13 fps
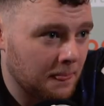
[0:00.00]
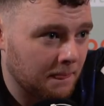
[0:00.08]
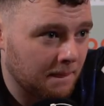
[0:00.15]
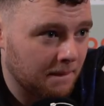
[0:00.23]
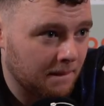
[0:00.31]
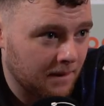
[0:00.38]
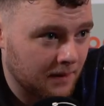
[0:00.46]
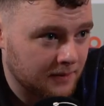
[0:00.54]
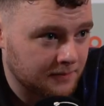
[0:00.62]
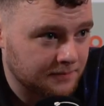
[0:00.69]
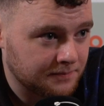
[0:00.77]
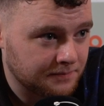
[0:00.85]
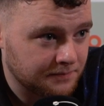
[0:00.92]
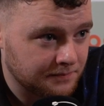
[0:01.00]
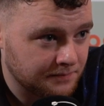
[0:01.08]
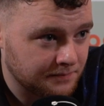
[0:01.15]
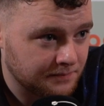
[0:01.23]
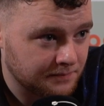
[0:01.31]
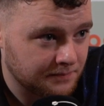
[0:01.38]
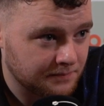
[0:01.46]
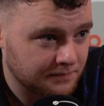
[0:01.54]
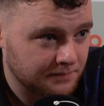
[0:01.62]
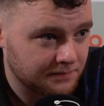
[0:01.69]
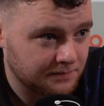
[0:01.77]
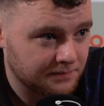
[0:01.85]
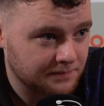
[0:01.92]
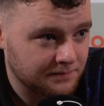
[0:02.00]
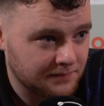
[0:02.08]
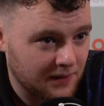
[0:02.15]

specifically teach you about your game?